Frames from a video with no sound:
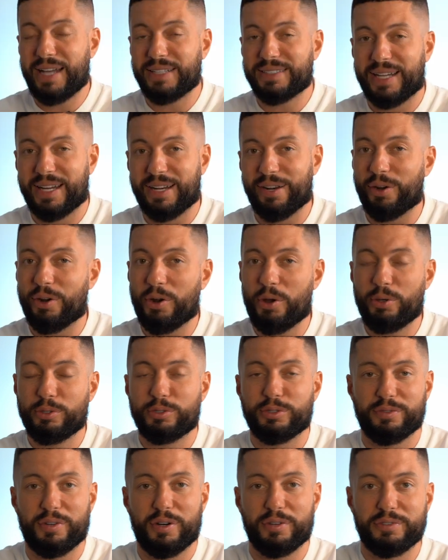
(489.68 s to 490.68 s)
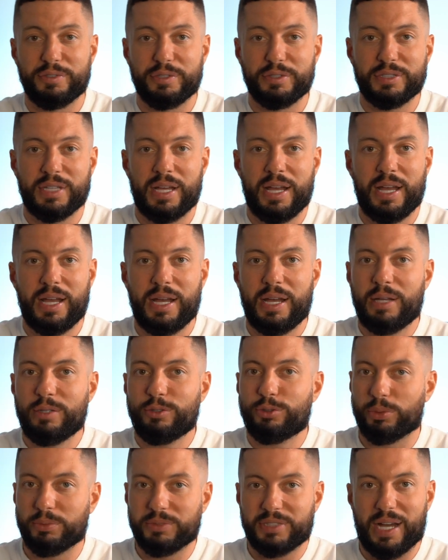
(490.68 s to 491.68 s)
it's had loads of offers.
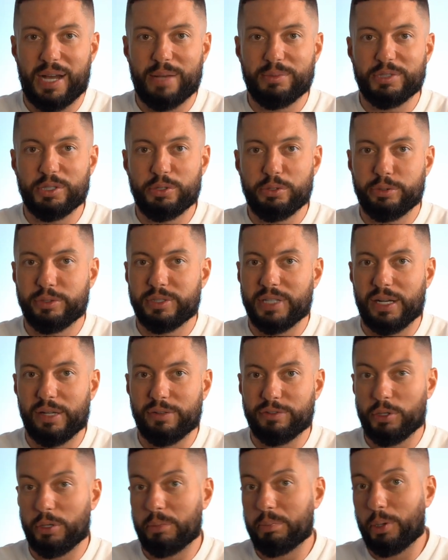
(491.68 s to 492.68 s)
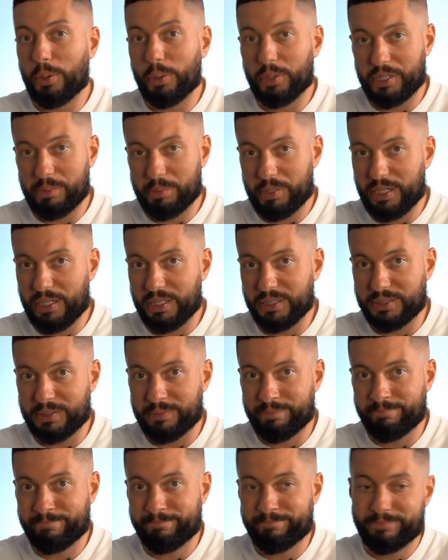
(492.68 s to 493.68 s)
Sometimes they do tell a few porcupines.
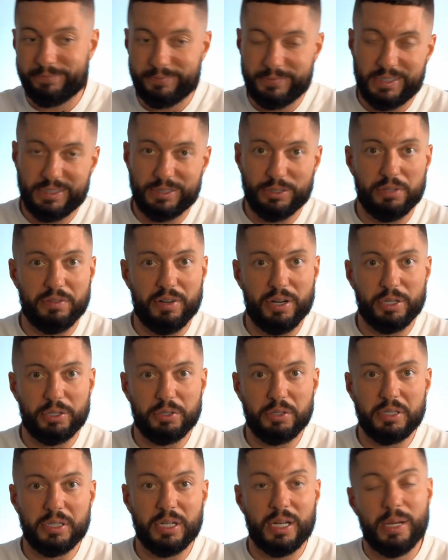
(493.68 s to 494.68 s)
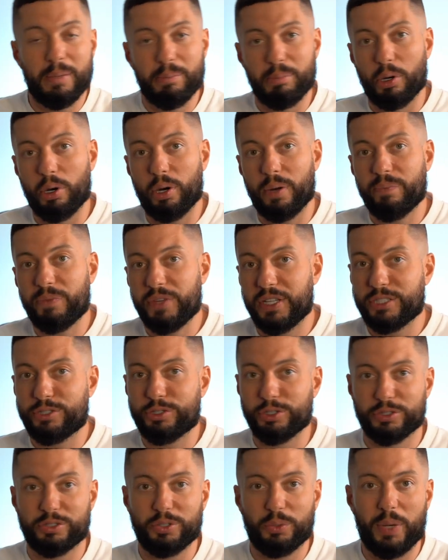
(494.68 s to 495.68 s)
It's not very good, but it's
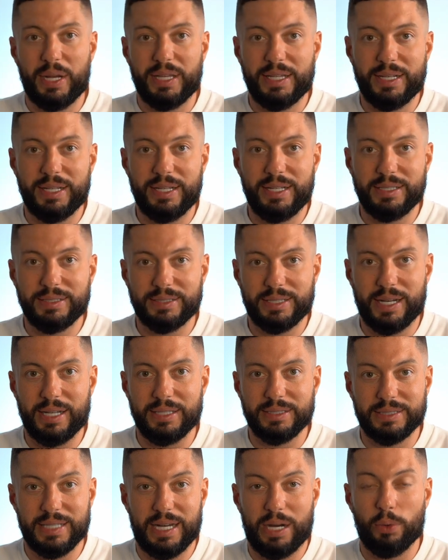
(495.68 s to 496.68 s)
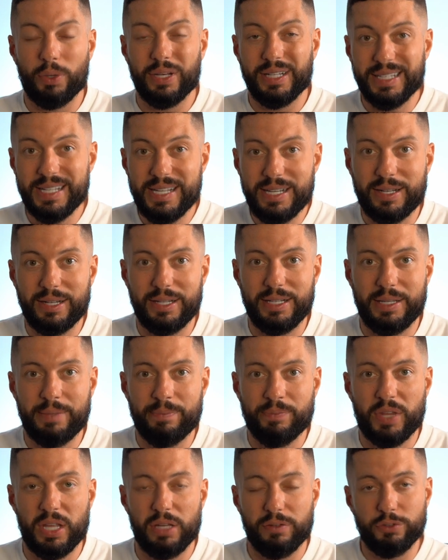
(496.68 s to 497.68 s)
just the way that it is, guys. Now, legally,
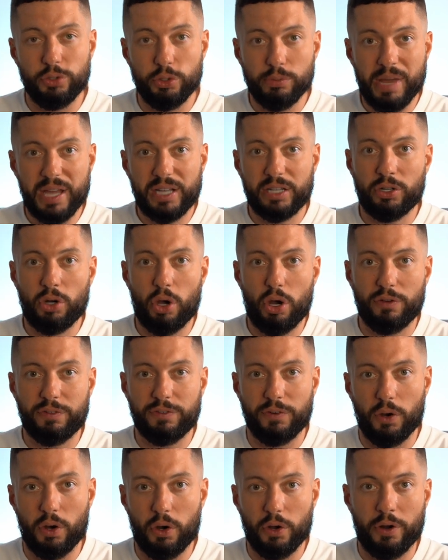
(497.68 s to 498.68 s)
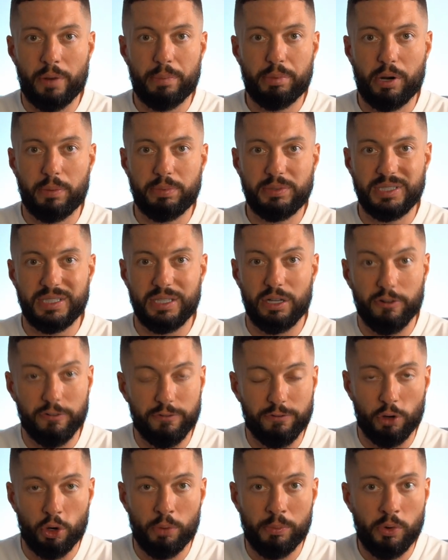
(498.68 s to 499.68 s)
if you make an offer on a property, a
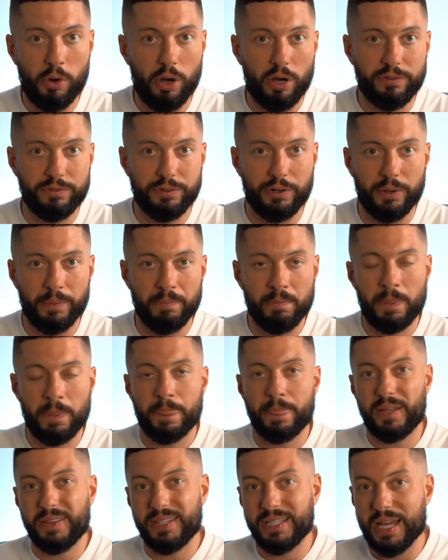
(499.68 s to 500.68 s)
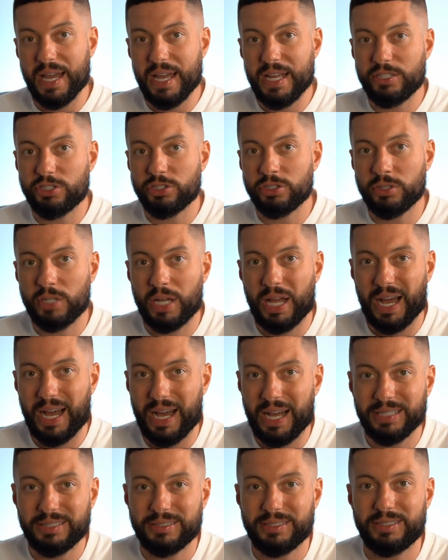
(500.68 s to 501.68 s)
formal offer, the agent
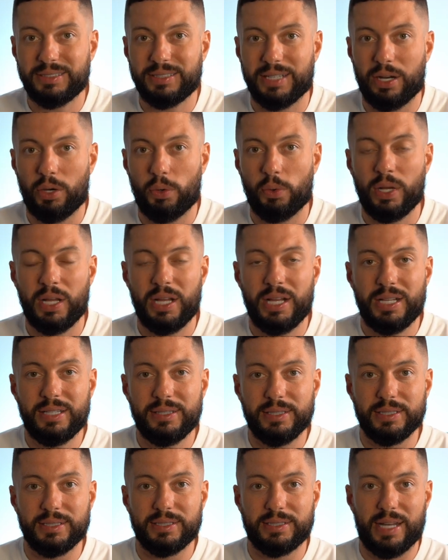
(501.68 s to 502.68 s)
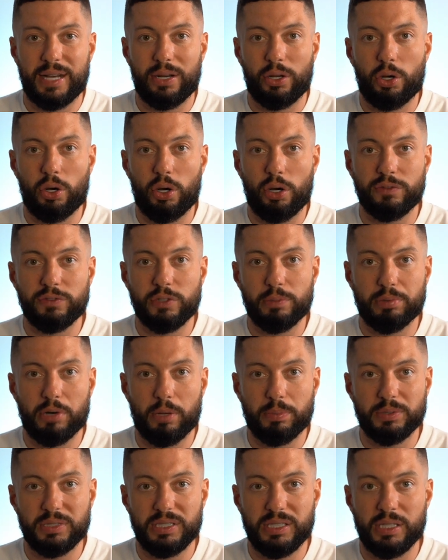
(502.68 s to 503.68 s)
has to tell the seller of the
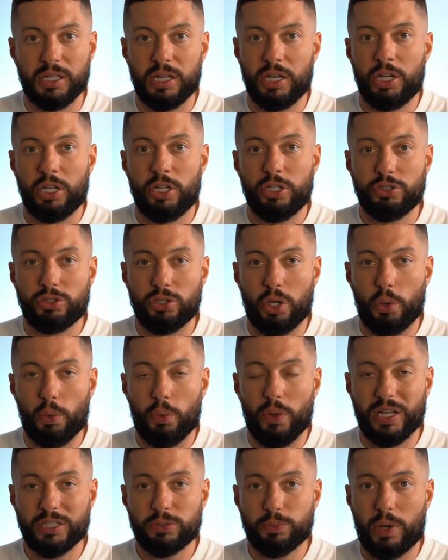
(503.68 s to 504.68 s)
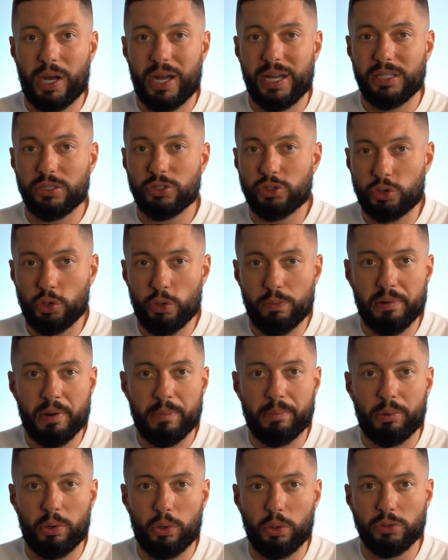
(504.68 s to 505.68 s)
property. So that's why it's super
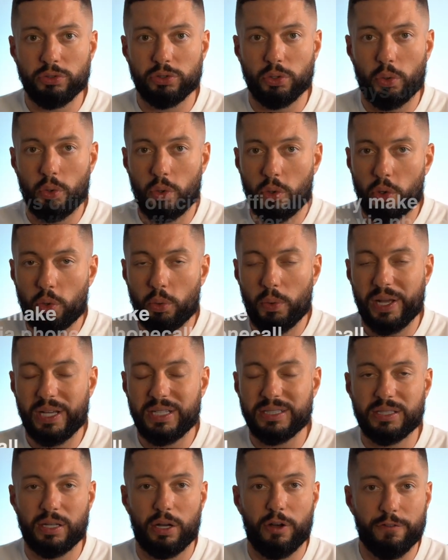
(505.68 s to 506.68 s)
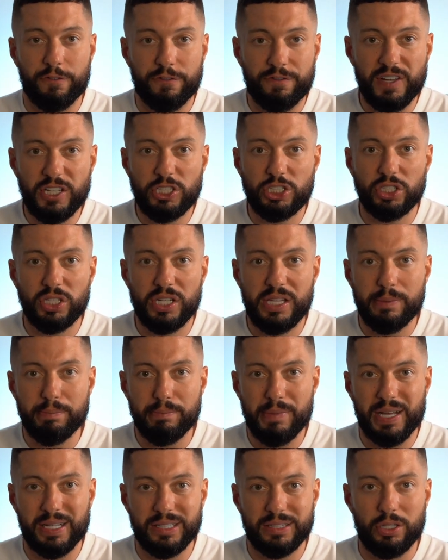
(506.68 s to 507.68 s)
important to always officially
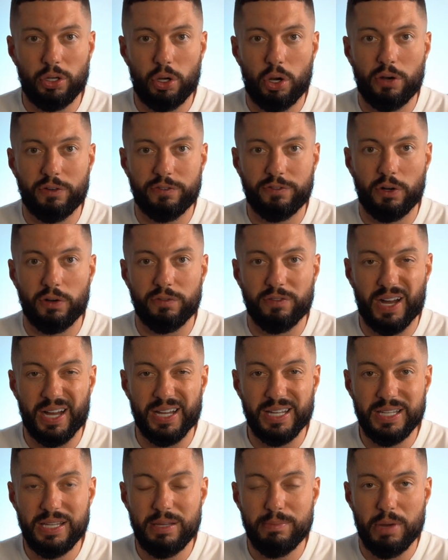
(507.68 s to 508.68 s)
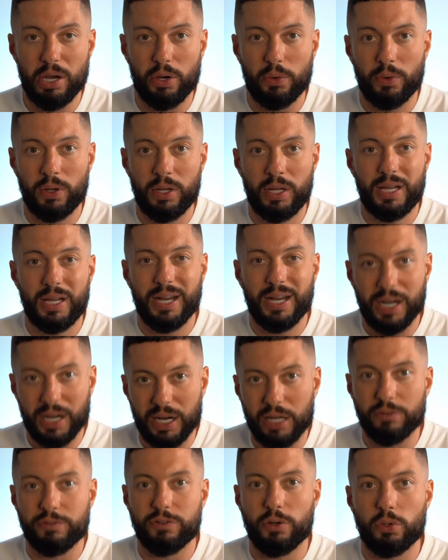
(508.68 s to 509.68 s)
make the offer via email
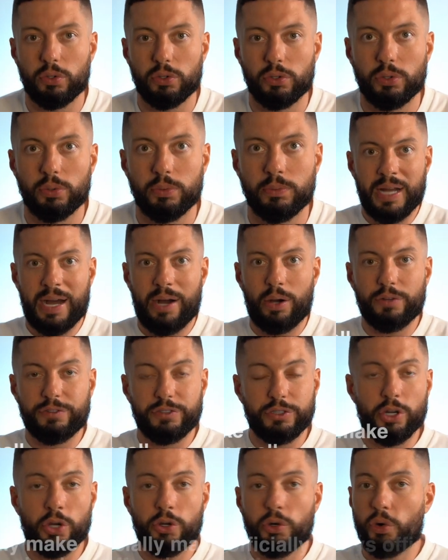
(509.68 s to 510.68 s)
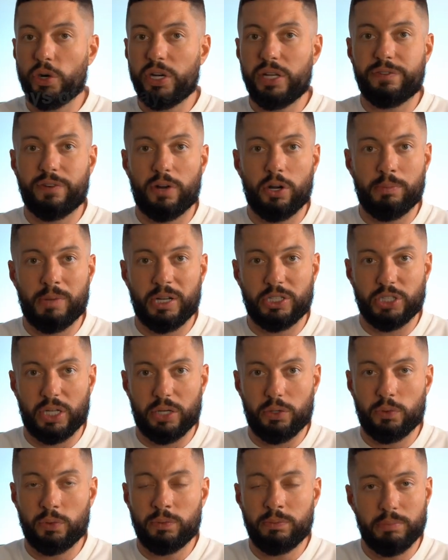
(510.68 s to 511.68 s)
and phone call. Now, if you don't already follow my
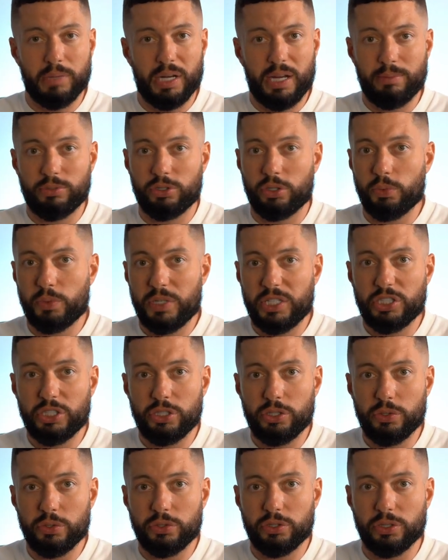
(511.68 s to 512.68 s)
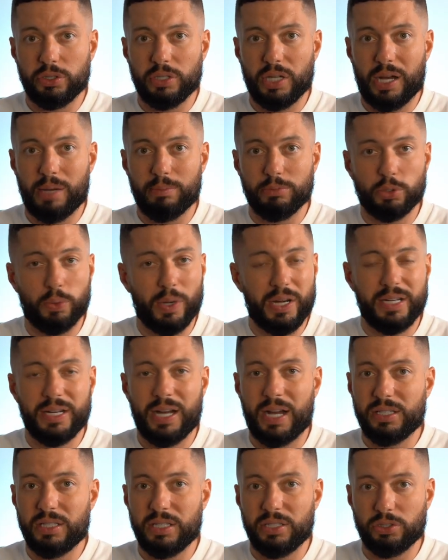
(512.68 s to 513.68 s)
channel, my name is Luigi Newton. I'm
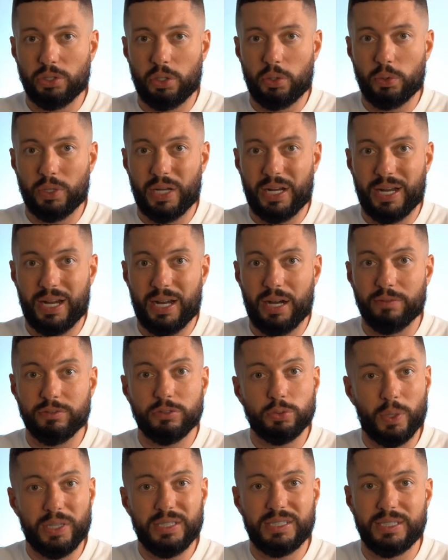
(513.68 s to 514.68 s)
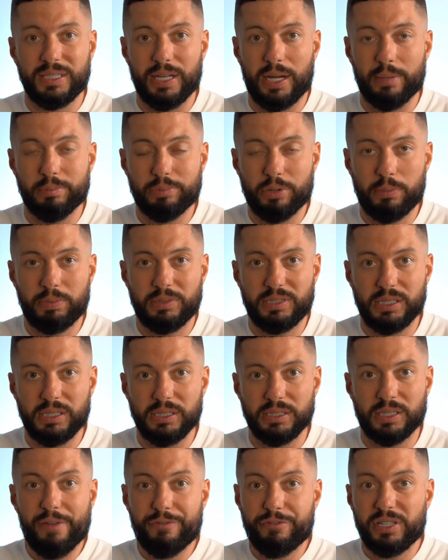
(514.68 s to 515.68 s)
29 years old and I have 29
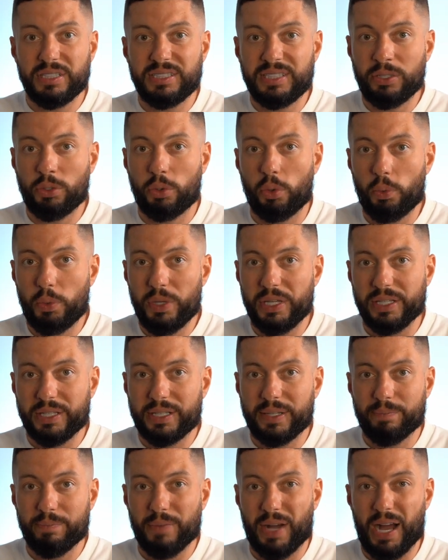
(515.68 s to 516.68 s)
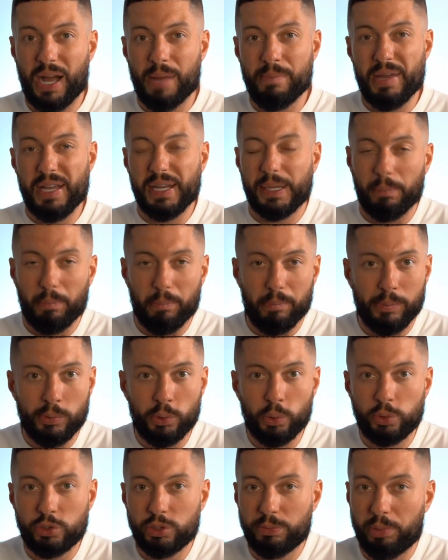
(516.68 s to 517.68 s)
properties. Every single week, I make
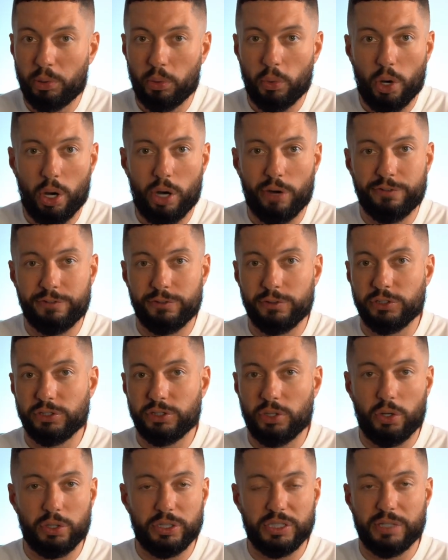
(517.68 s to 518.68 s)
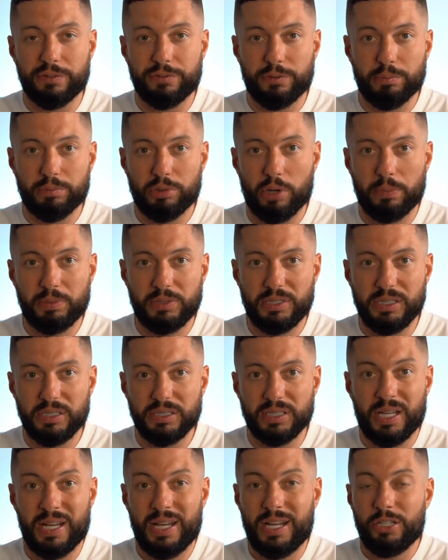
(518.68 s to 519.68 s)
multiple offers on different
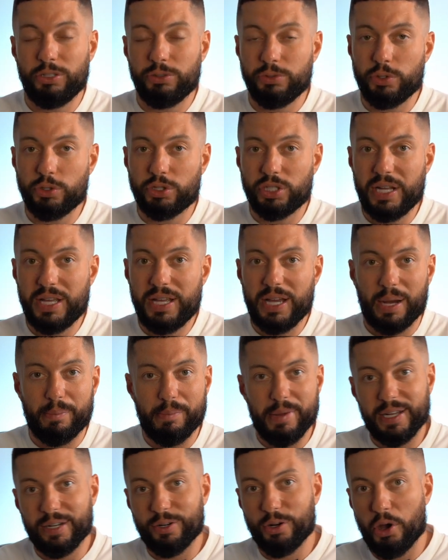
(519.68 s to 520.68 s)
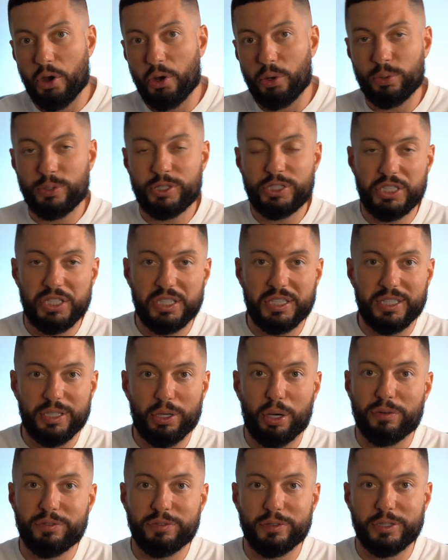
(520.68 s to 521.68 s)
properties. Usually I make low, cheeky
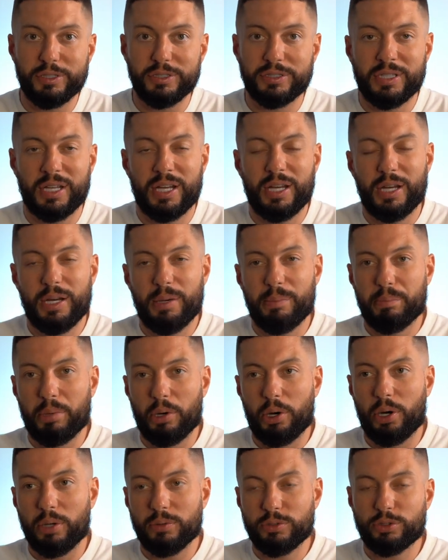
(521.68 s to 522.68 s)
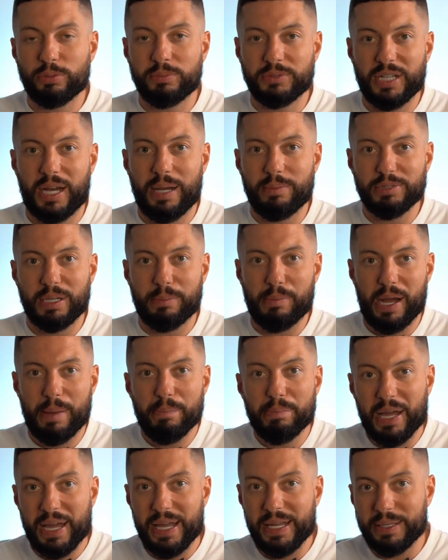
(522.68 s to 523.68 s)
offers, but sometimes I
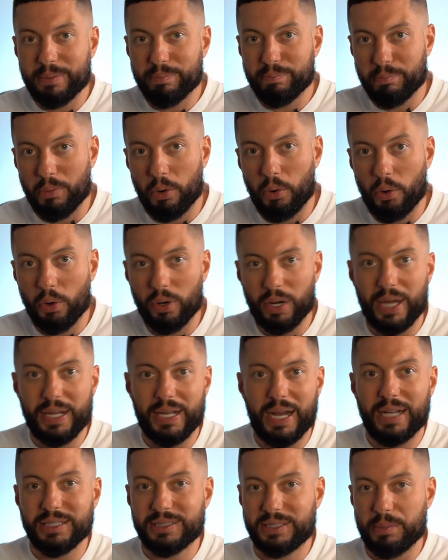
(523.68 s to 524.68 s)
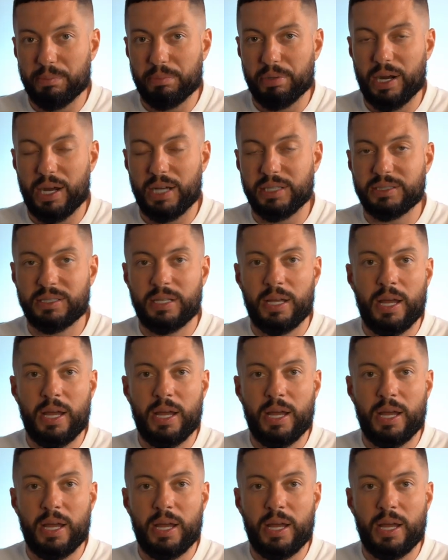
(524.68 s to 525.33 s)
might pay more, like asking price.